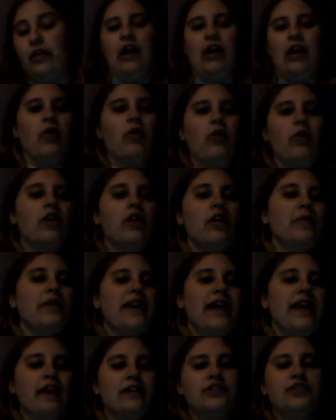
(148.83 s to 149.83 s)
don't know. But
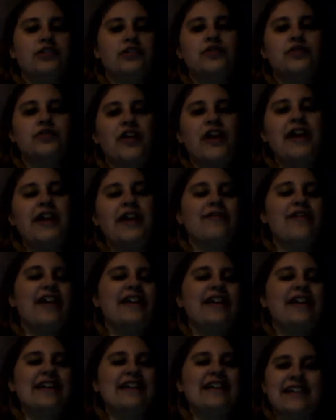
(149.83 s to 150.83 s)
yeah, she was great,
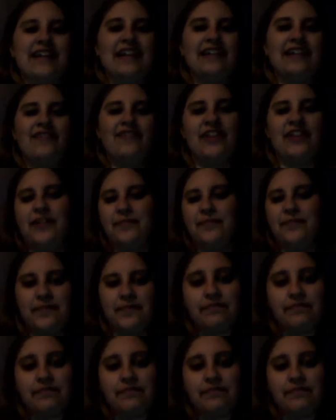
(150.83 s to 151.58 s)
fantastic, loved it.